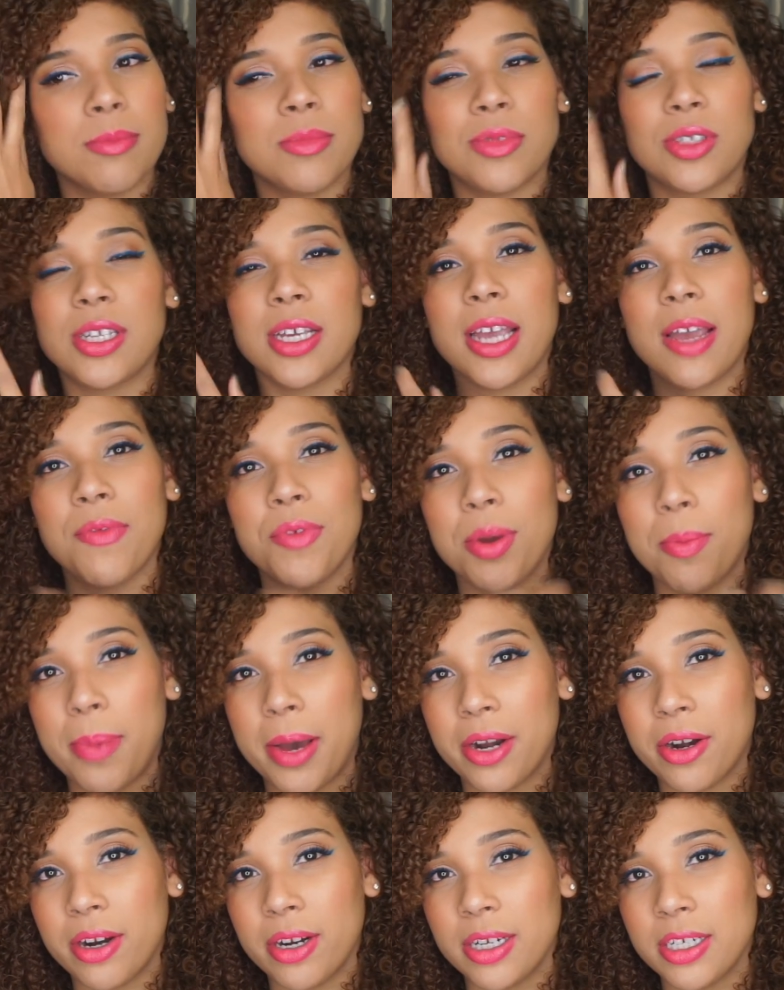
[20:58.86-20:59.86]
to give you a
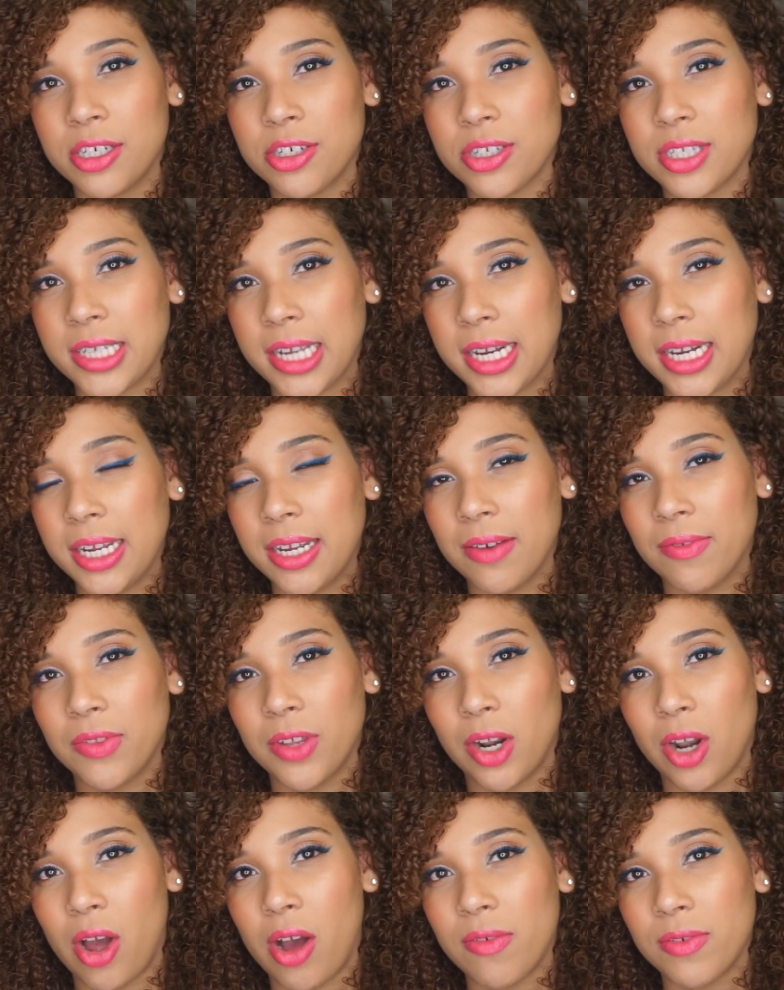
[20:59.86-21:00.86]
better understanding of
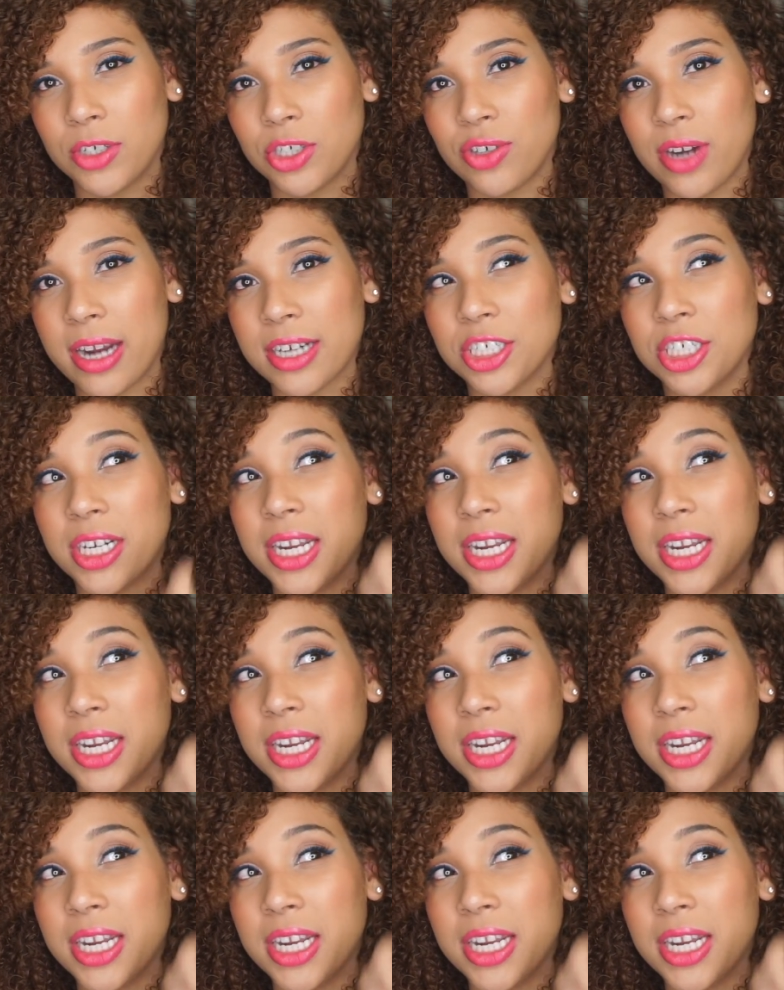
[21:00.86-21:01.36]
the law of attraction.